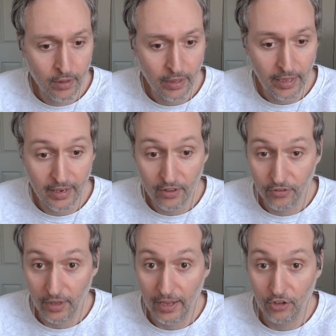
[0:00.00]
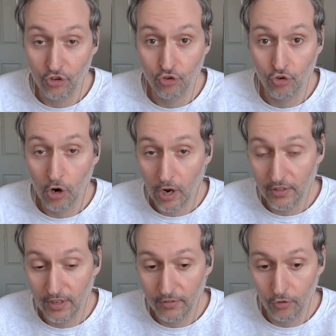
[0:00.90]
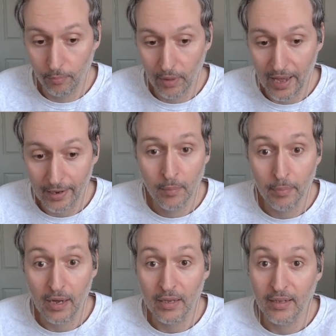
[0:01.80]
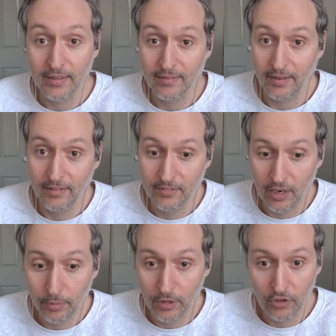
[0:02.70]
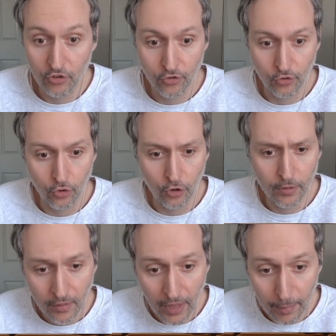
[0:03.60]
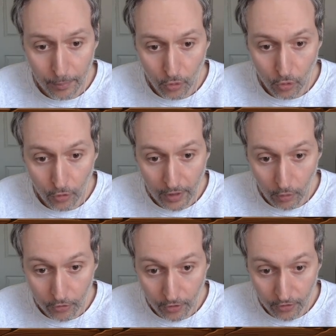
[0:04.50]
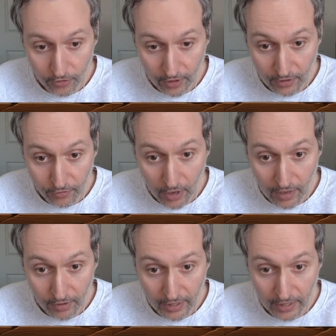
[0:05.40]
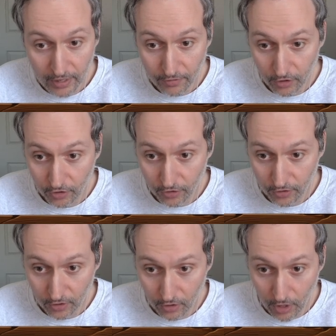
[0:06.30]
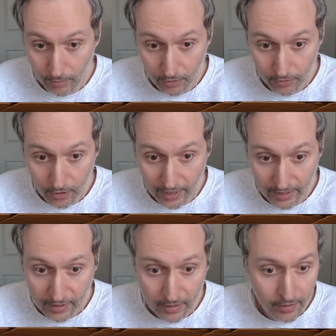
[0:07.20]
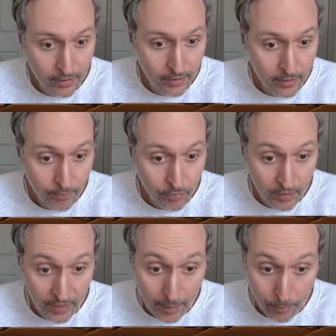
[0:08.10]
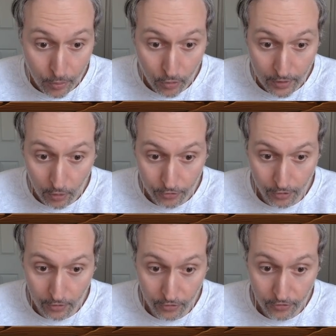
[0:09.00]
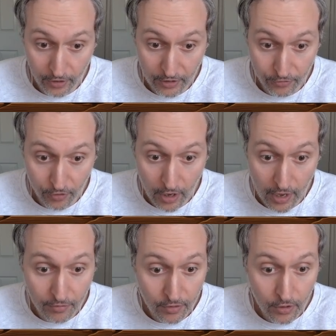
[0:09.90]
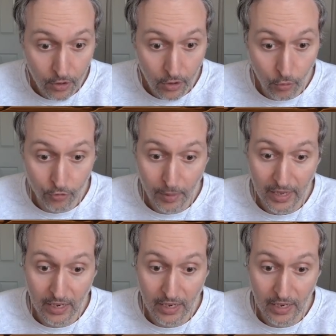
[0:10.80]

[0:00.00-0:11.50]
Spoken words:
it is a strong idea for black, but it's a double-edged sword. That pawn that was on c5 here, if I just grab this guy here, that pawn that was on c5 was playing an